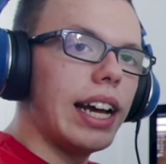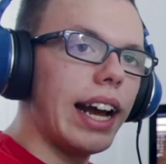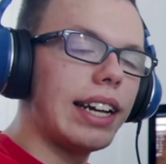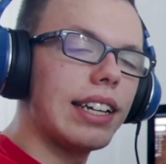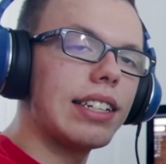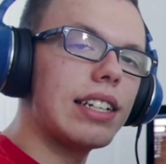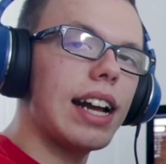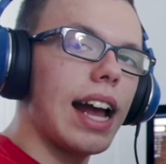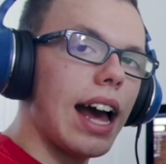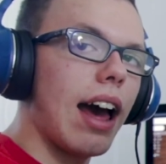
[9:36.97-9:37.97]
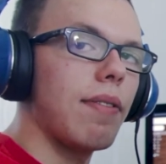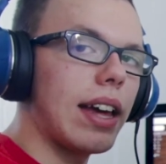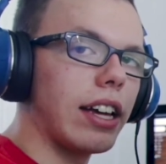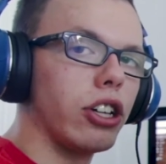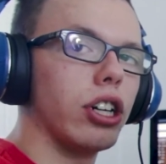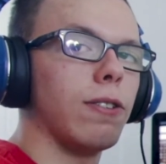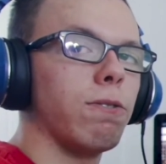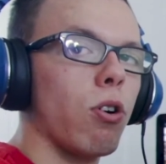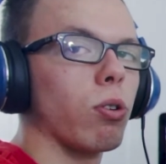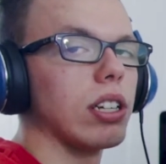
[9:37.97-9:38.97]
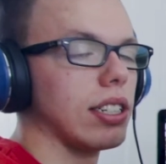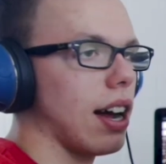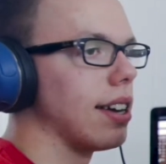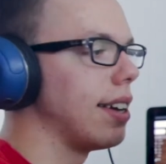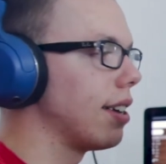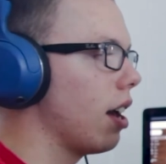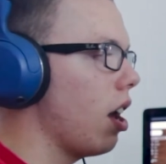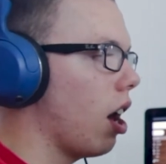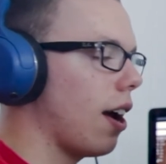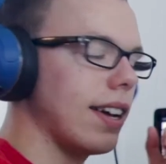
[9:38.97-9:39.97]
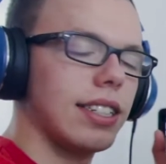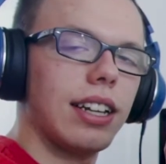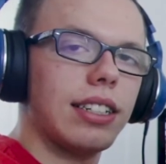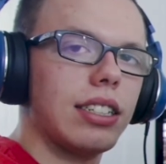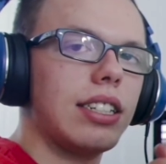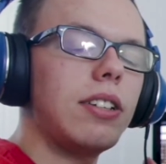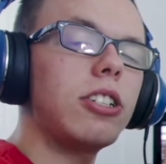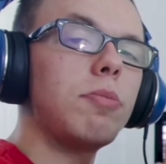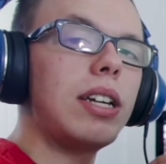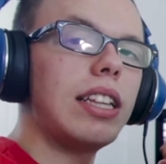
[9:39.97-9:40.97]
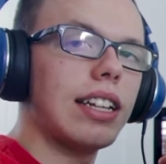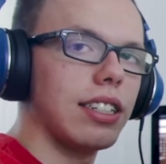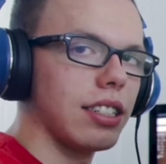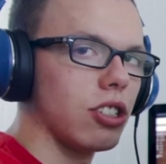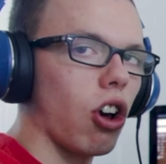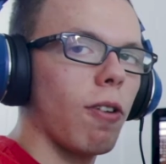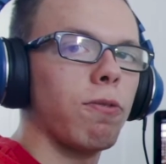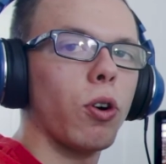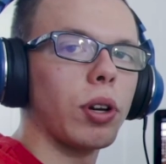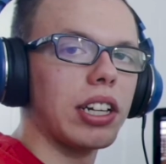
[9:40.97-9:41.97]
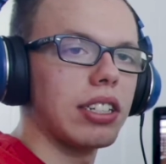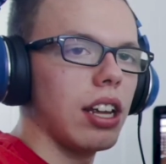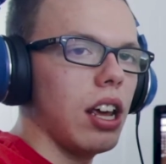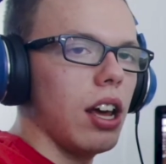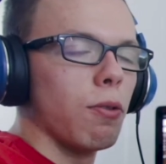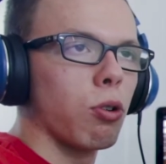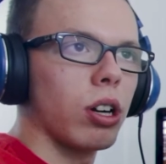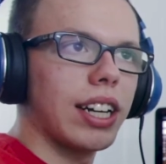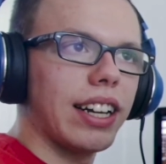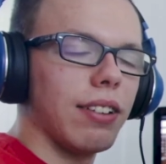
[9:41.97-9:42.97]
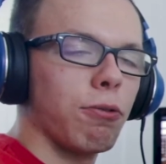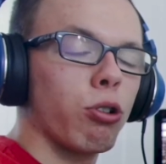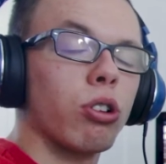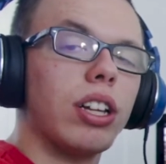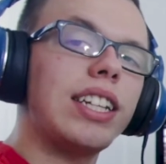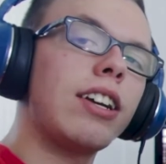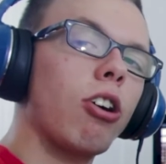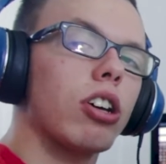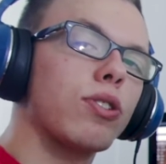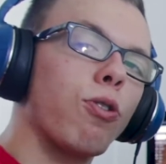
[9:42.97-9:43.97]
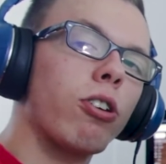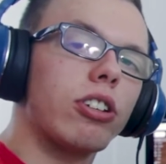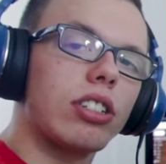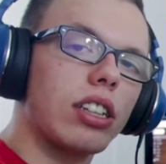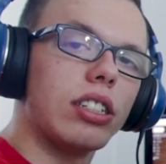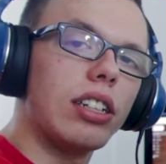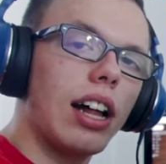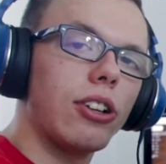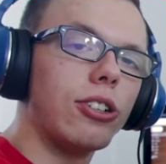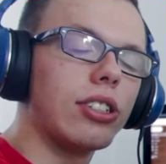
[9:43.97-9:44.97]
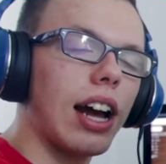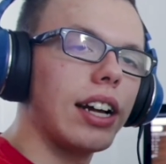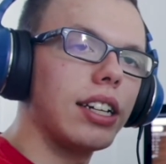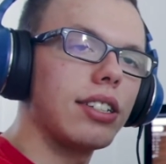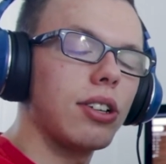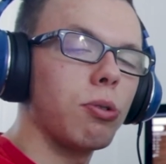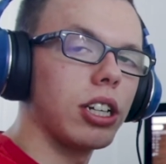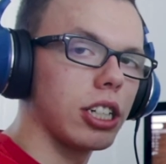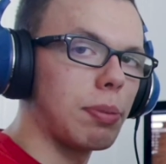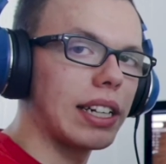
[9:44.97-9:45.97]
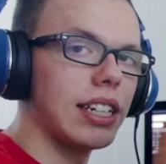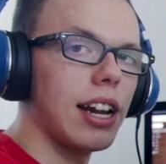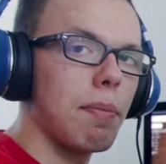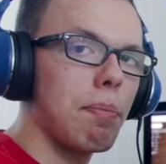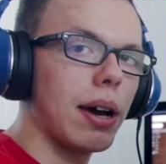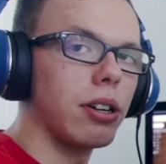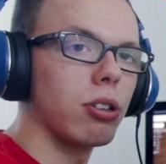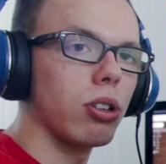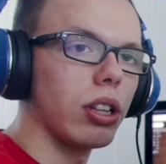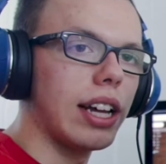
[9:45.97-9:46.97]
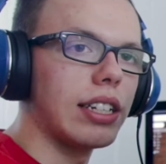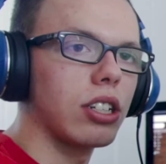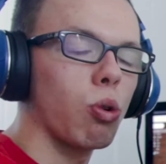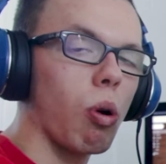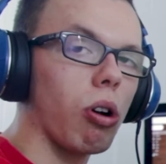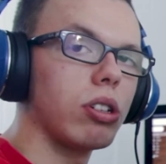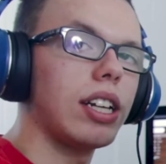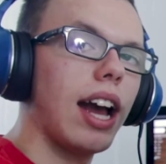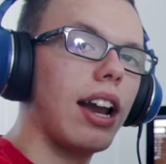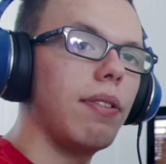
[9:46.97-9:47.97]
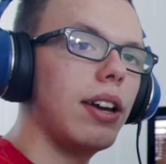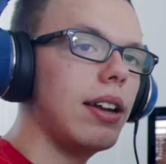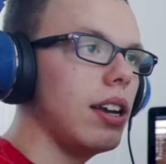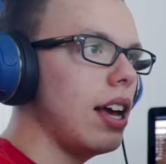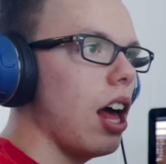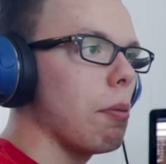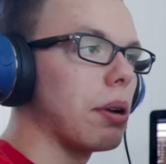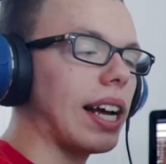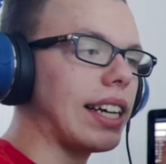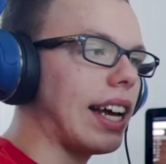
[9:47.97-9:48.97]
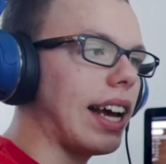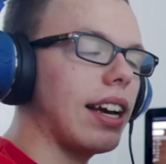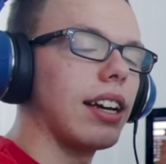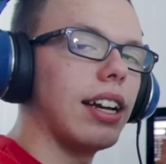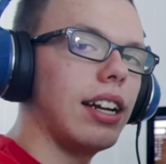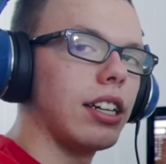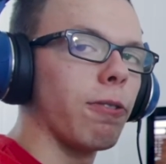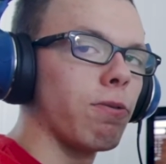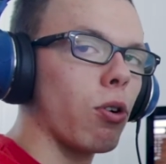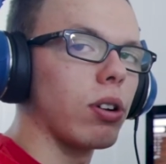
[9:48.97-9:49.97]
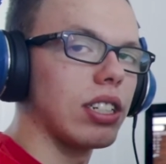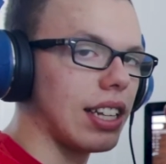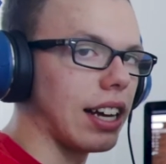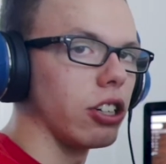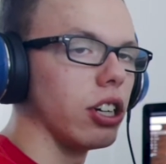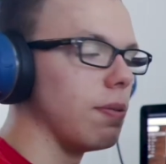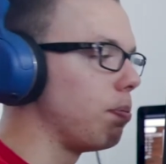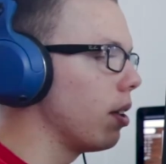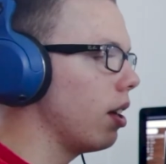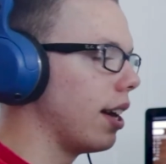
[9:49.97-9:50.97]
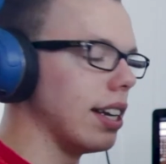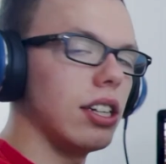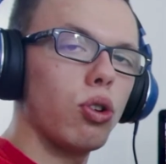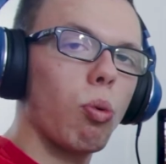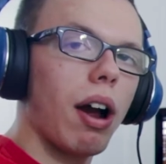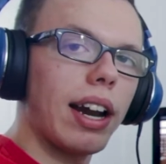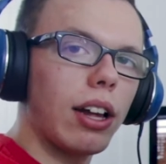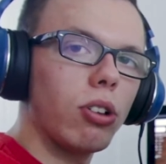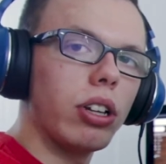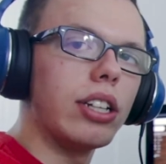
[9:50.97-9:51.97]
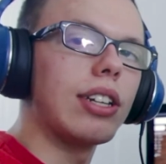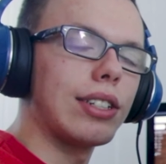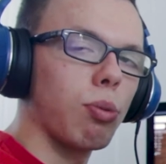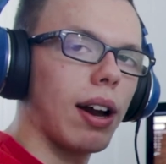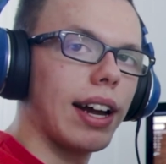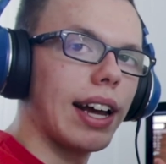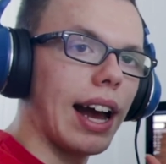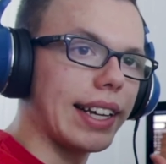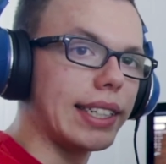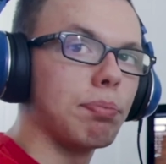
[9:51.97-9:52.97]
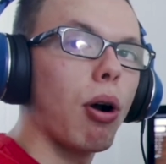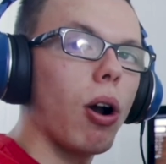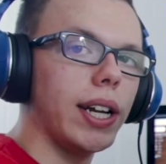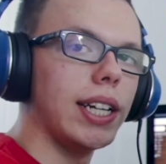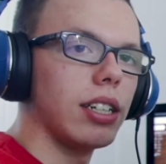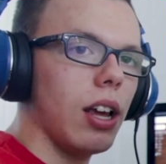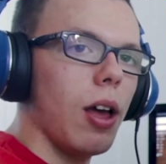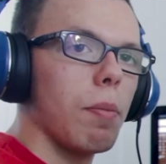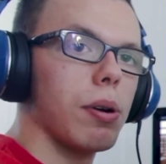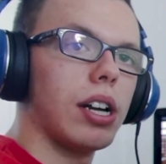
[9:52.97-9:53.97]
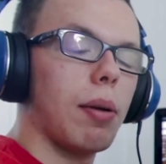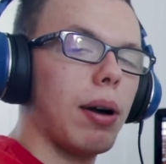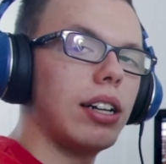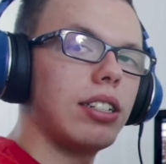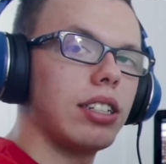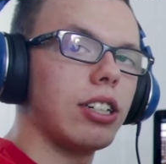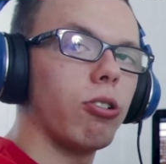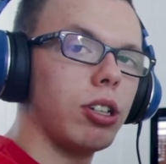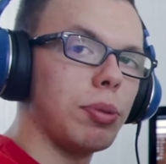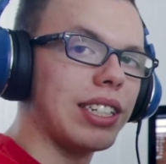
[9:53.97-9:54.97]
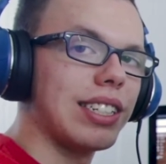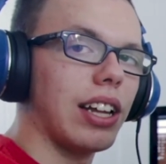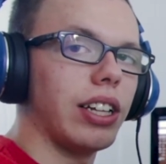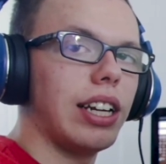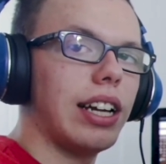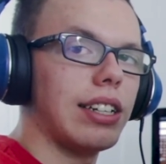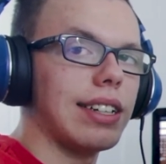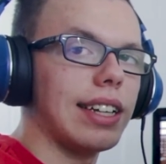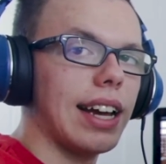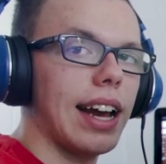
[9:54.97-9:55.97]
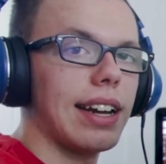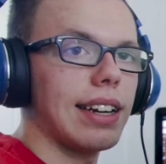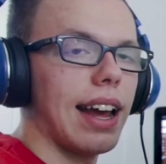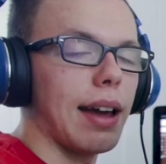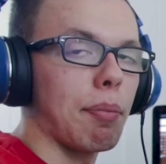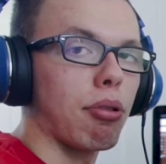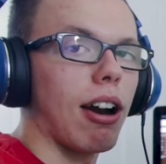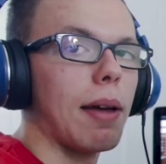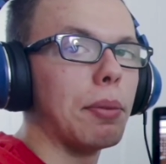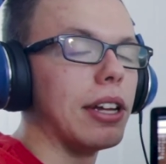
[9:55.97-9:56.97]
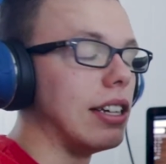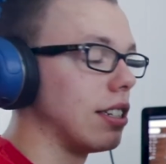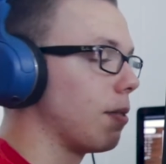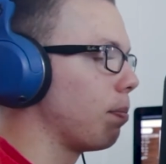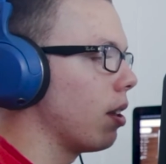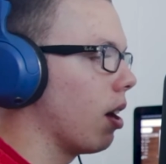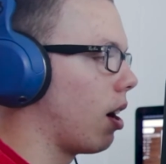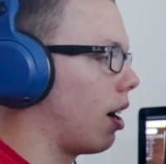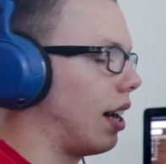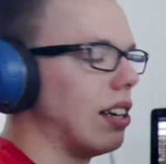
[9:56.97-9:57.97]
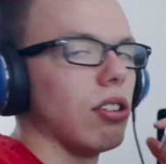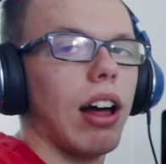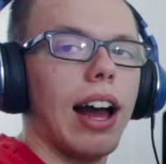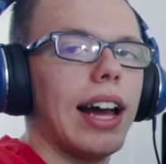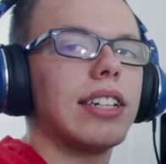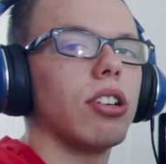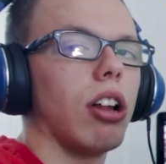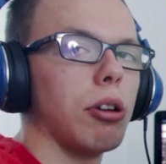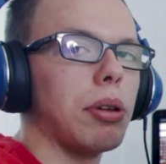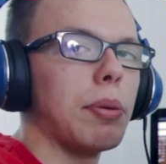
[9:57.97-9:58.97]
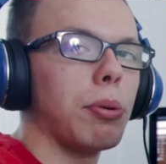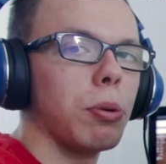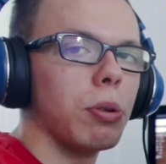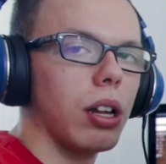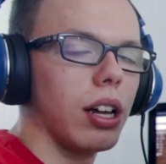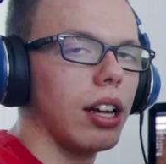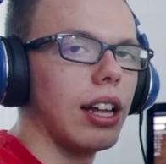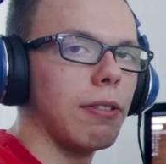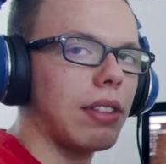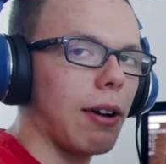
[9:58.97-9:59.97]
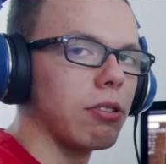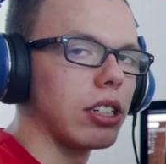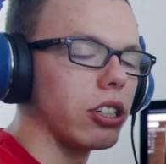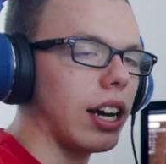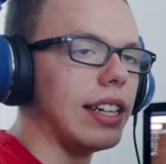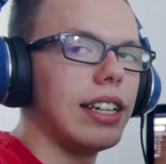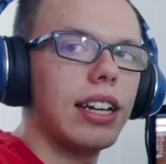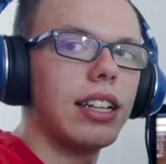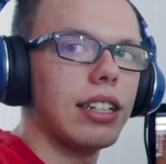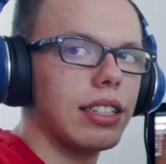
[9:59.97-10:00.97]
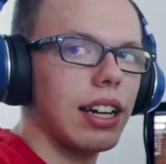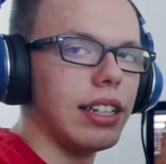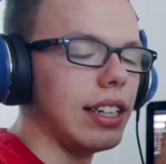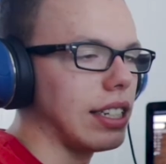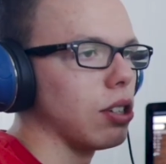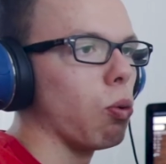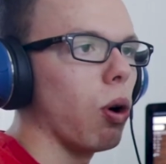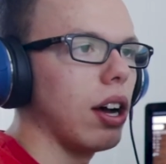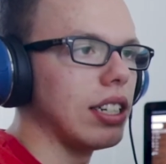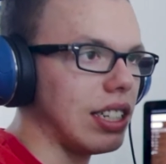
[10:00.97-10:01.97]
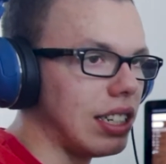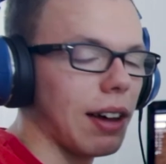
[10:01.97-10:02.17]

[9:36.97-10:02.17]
It doesn't have a good focus on it. It seems to me that it's a soft focus. For a lens that costs $400 something, I honestly would have expected a better lens quality out of it, but I can't get it to focus that good. It is a wide angle lens, that's why I bought it, but I'm honestly going to be selling it to get a prime lens. And I asked a lot of people if that was a good idea. They said yes, it was.